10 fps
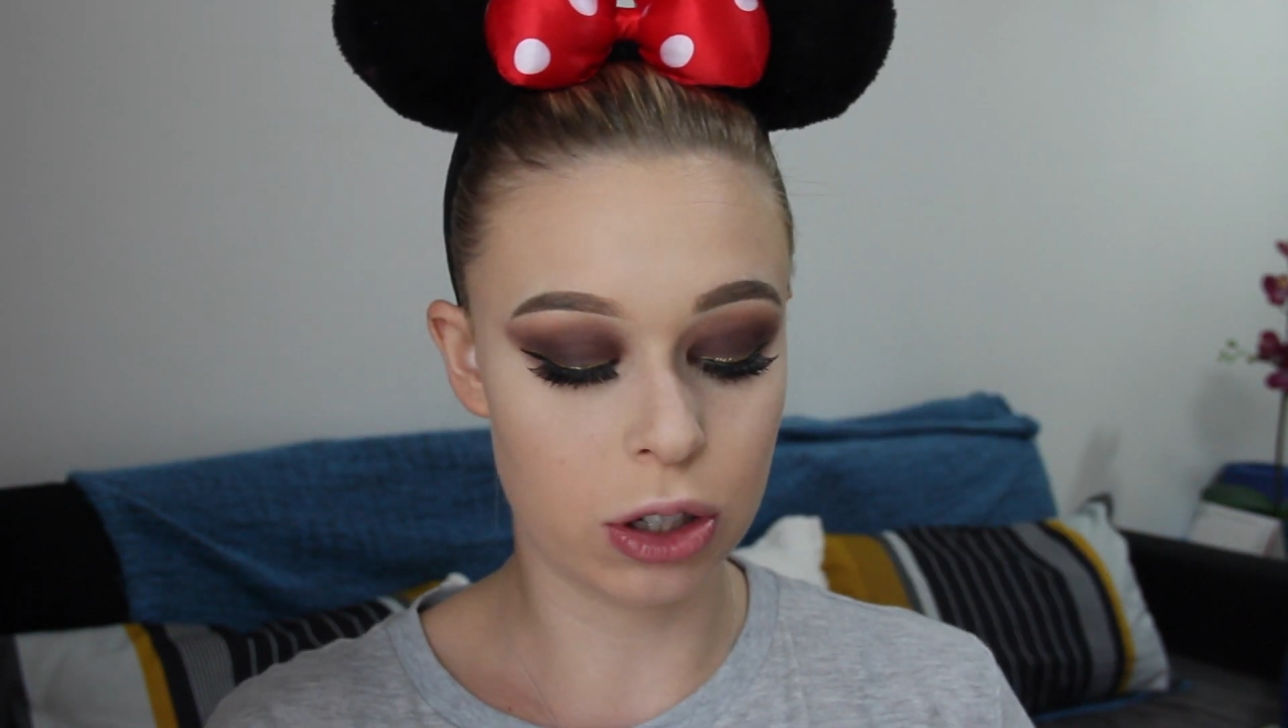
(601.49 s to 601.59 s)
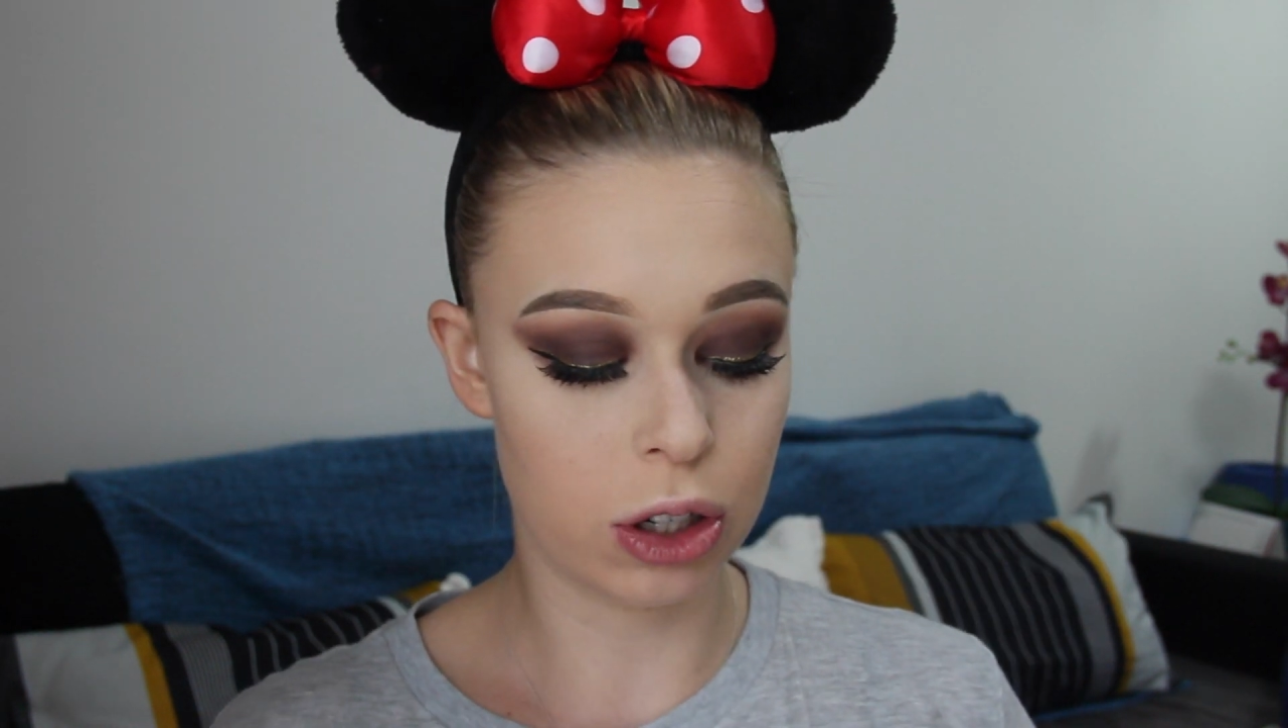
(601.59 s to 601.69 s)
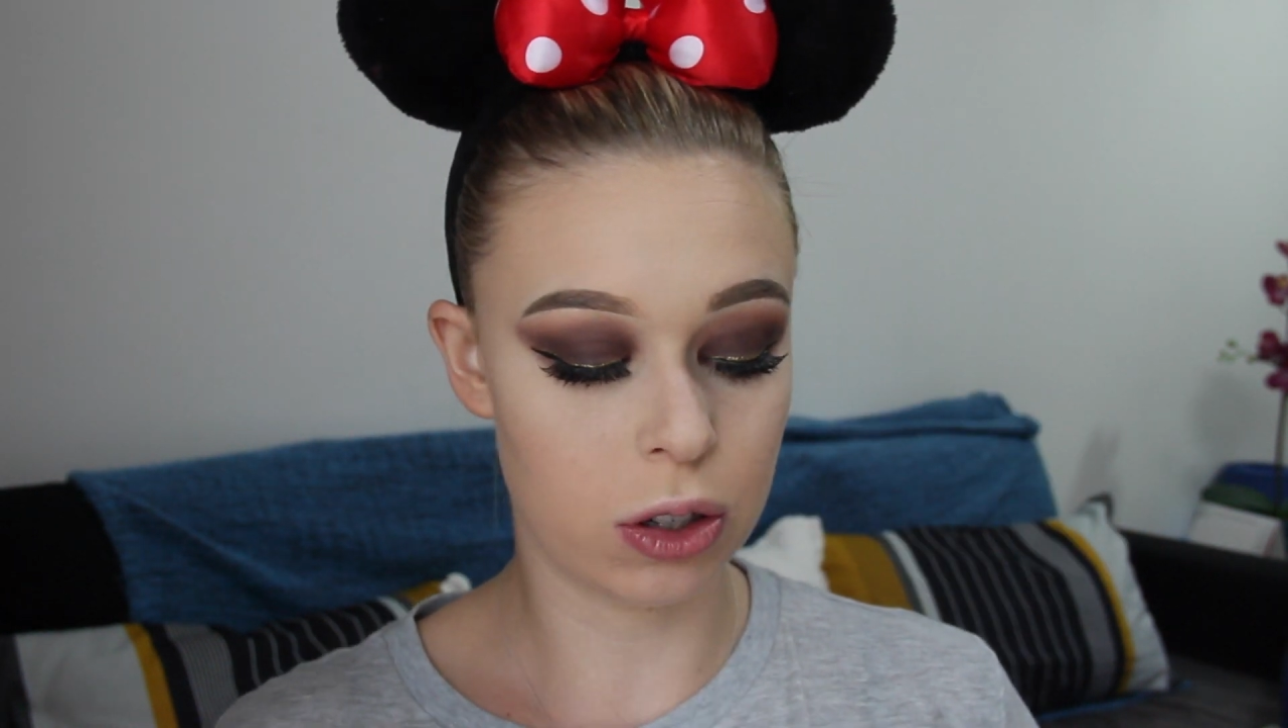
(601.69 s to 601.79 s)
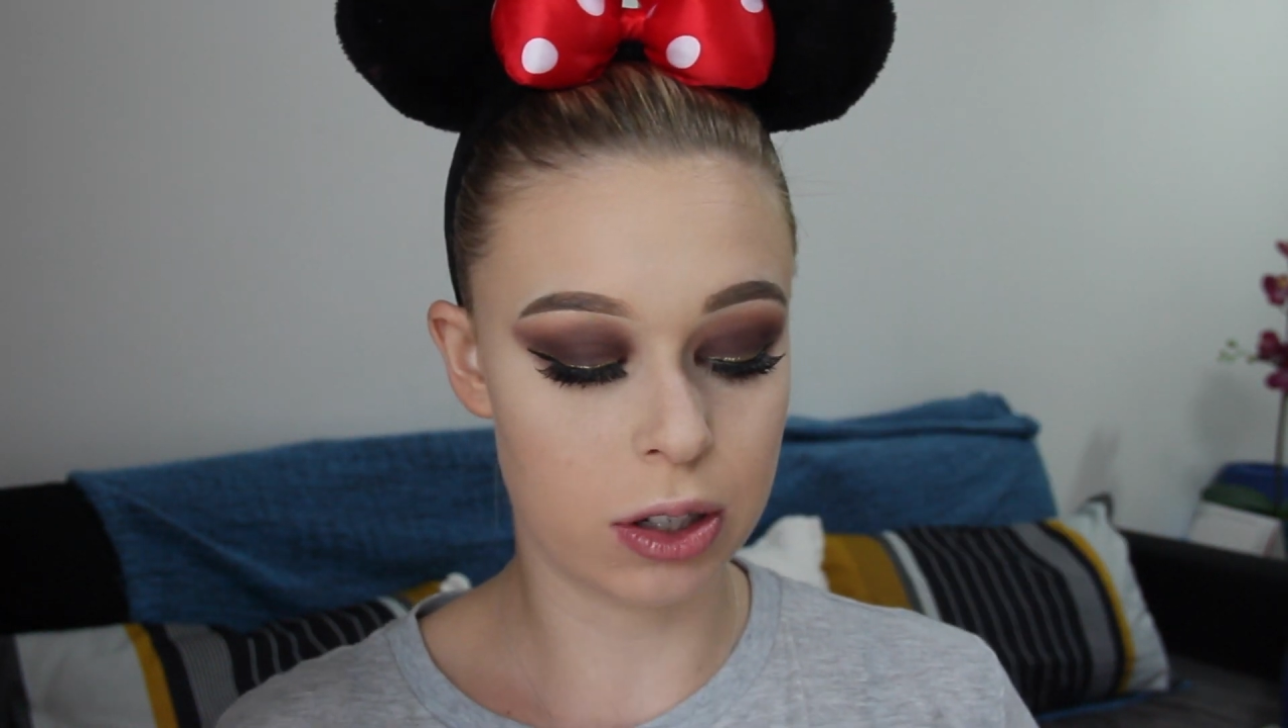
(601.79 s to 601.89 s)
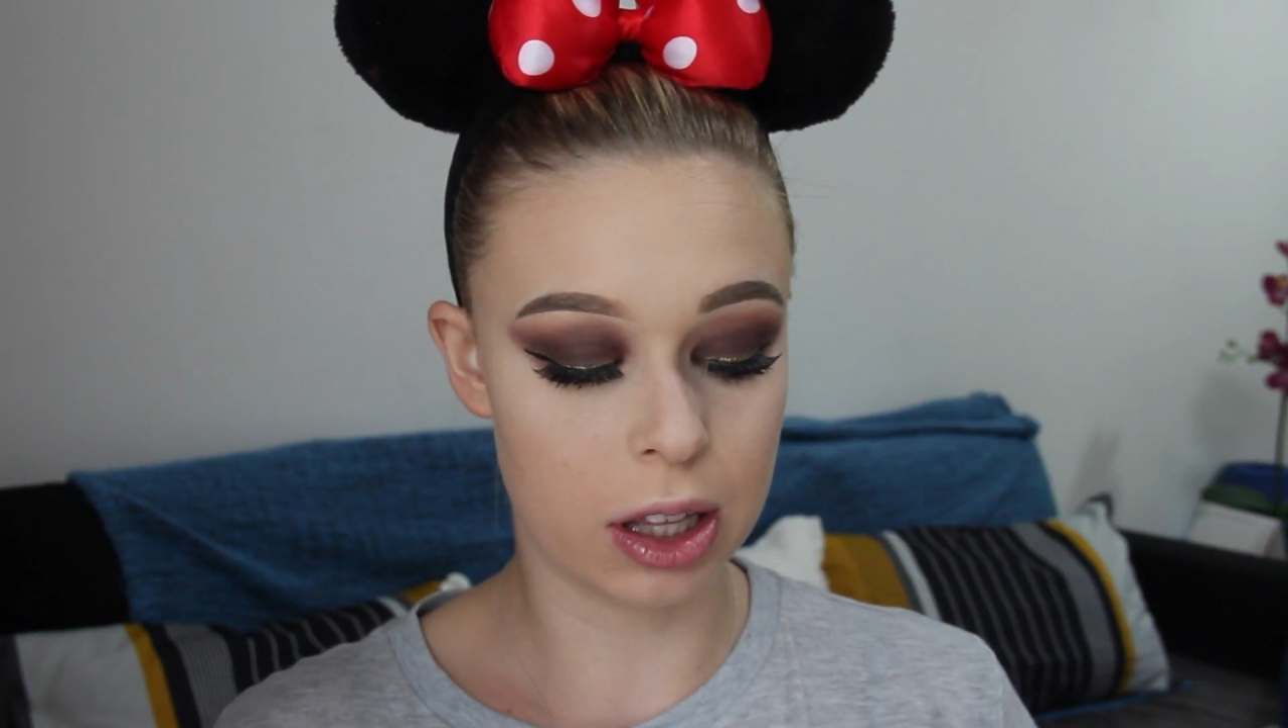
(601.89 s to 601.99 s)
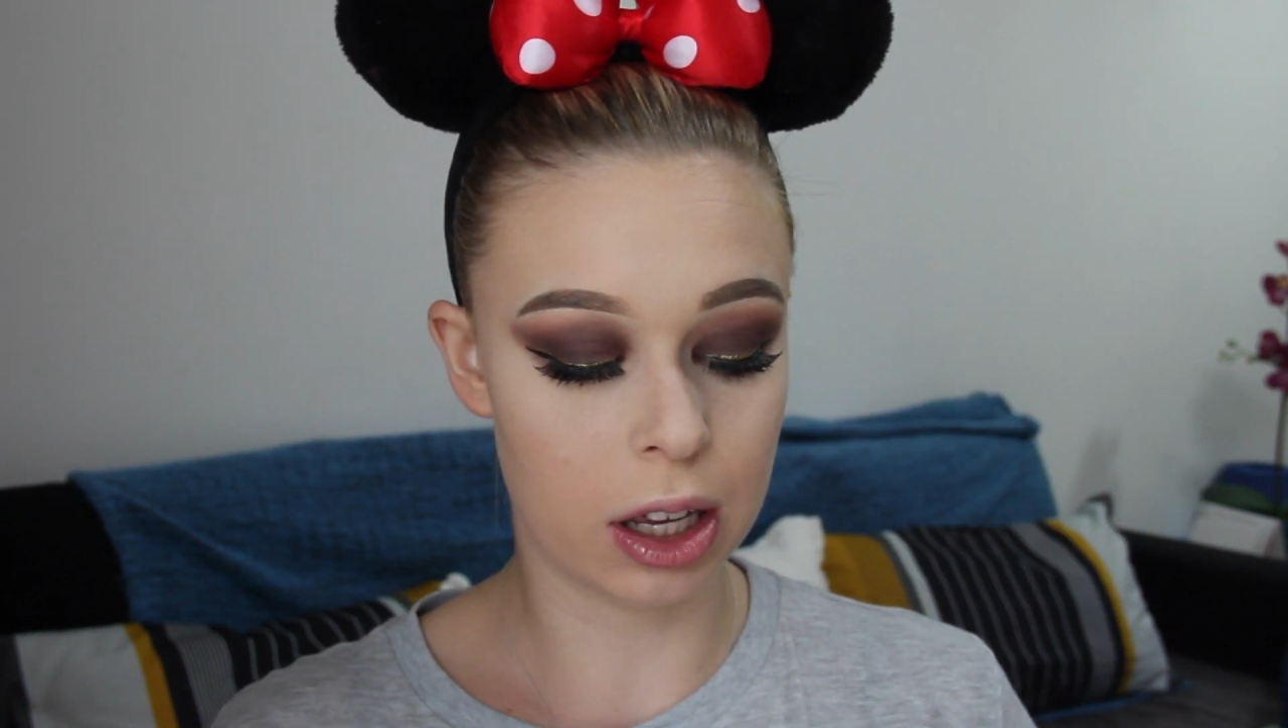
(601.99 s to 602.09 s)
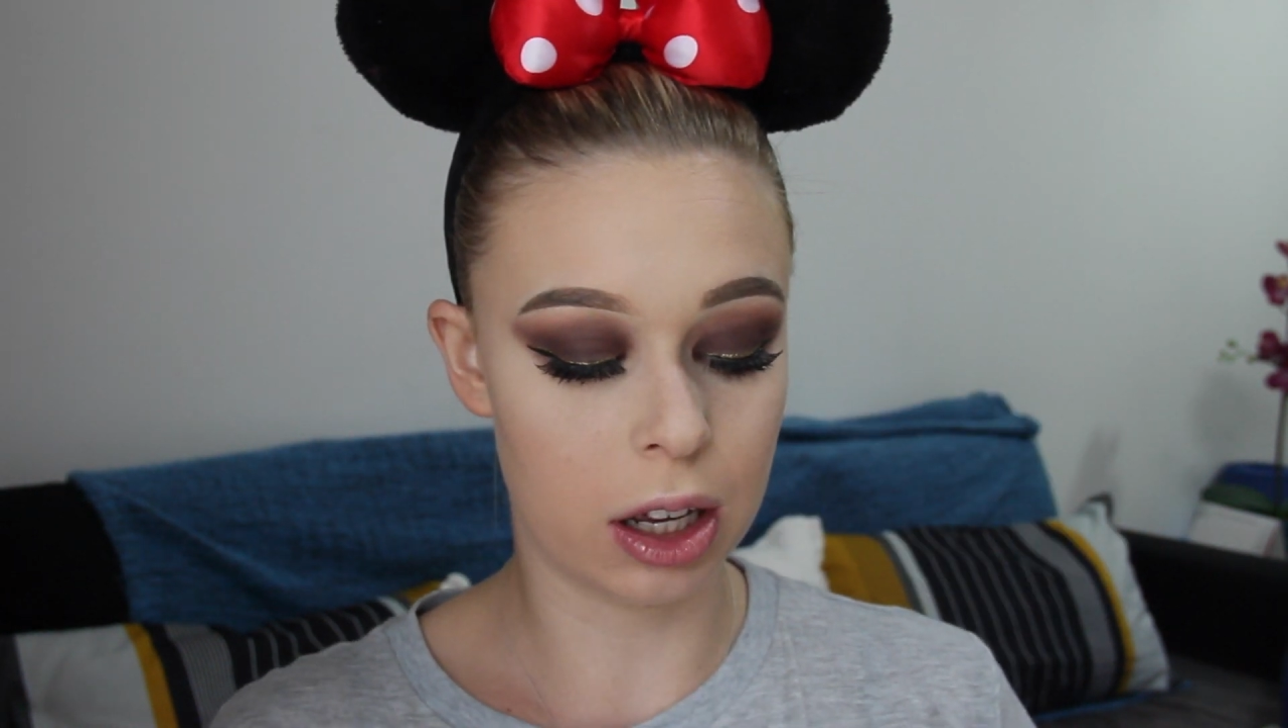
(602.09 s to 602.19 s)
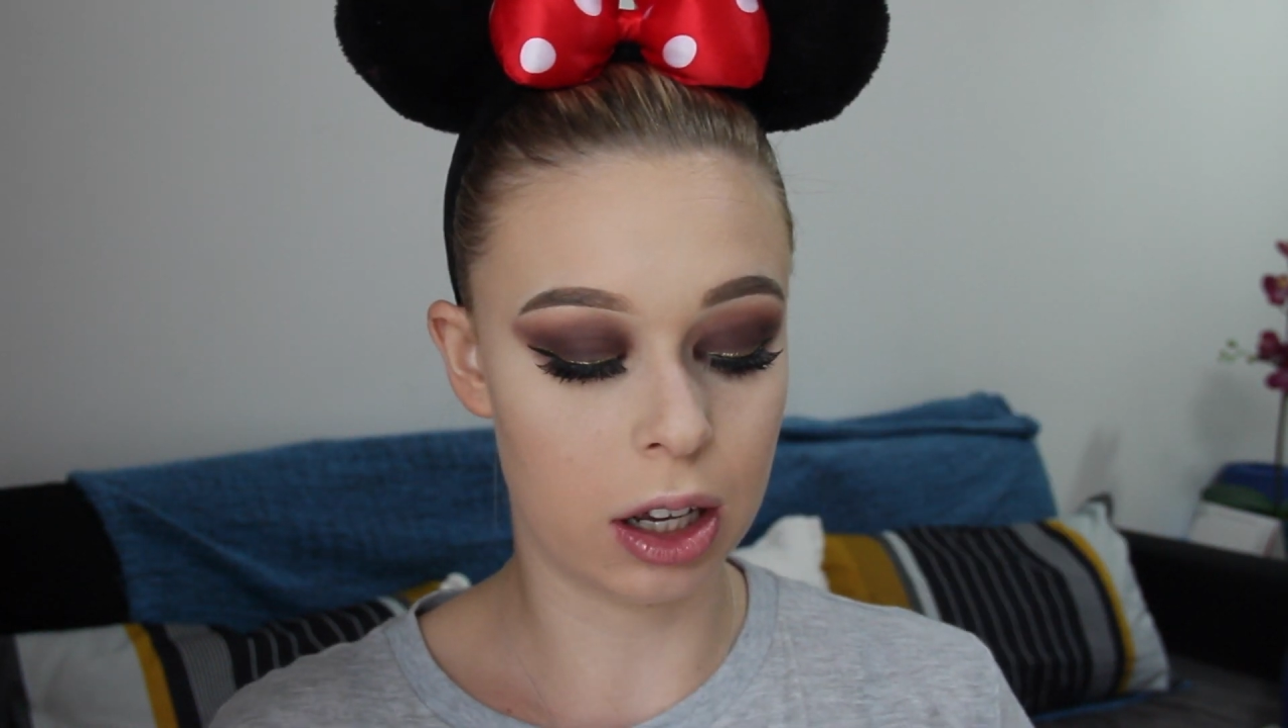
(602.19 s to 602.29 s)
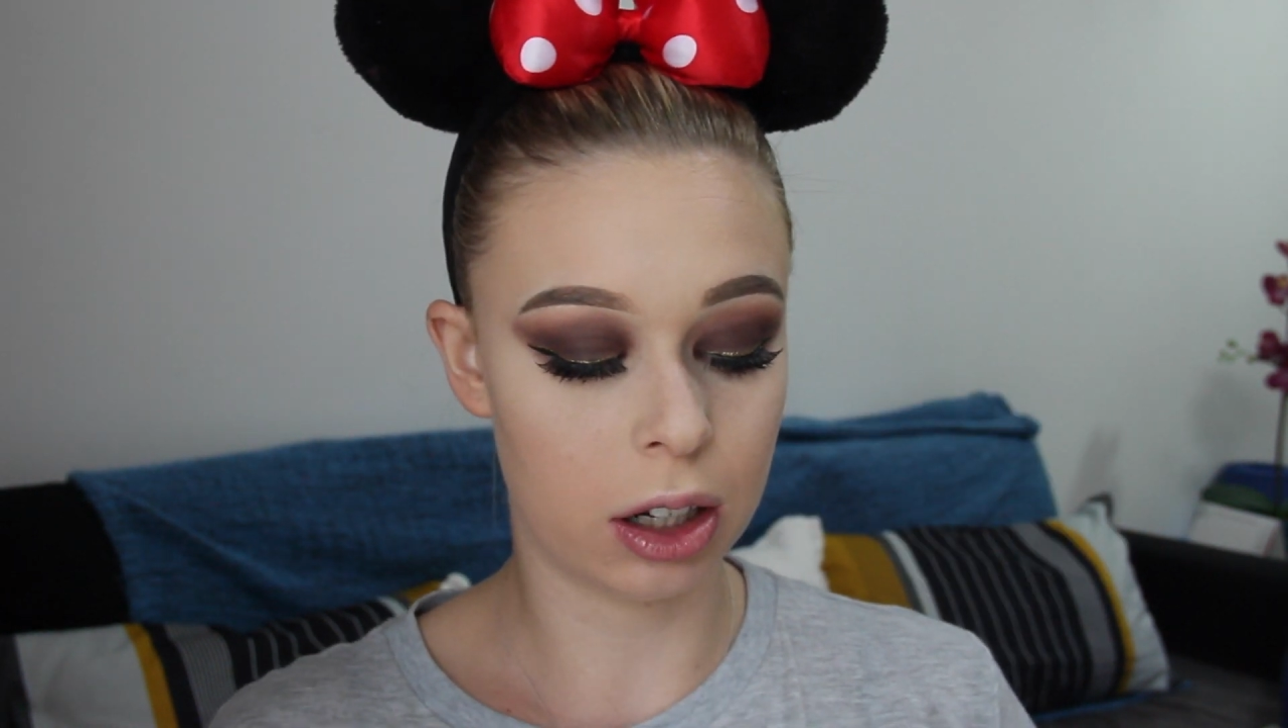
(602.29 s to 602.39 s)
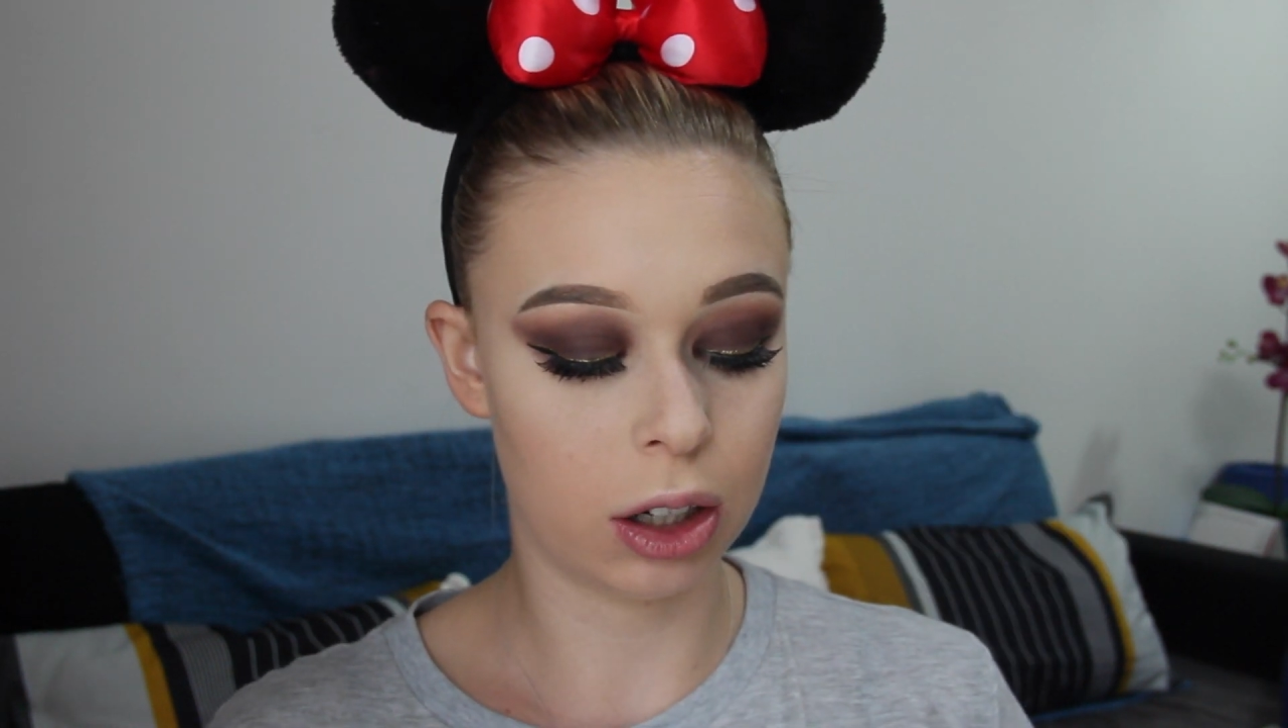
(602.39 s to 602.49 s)
to use
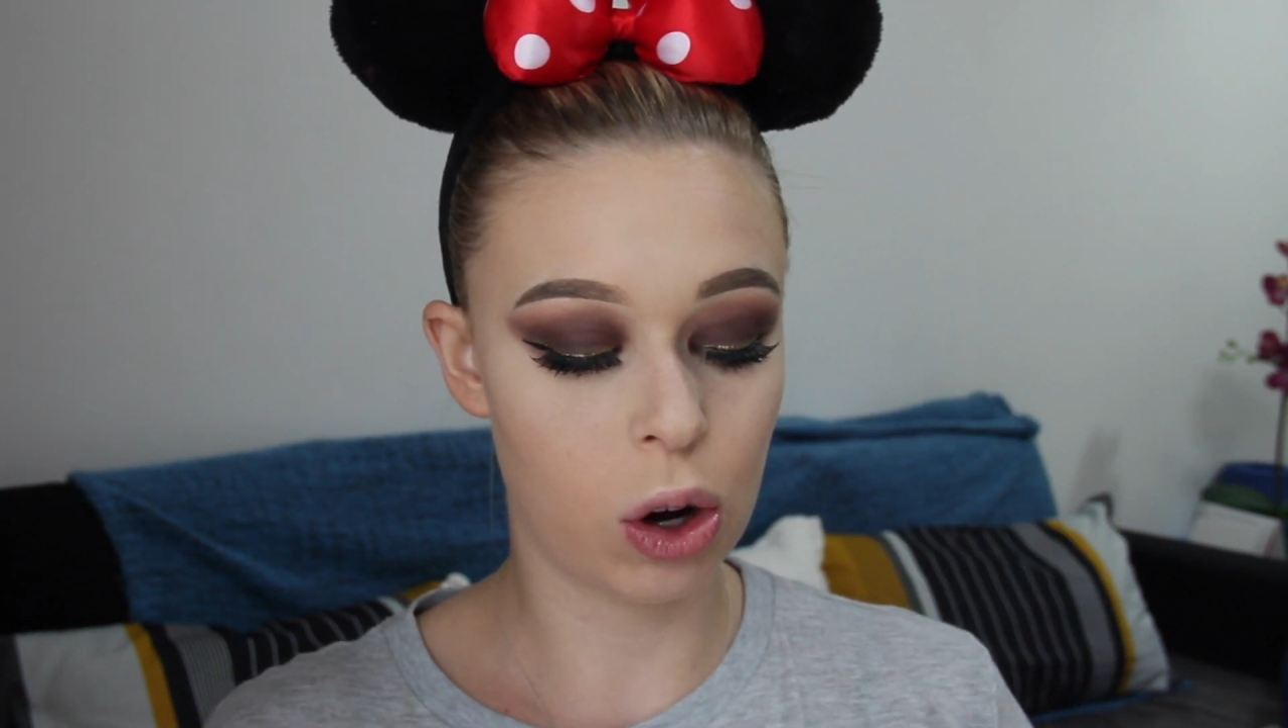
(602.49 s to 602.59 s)
the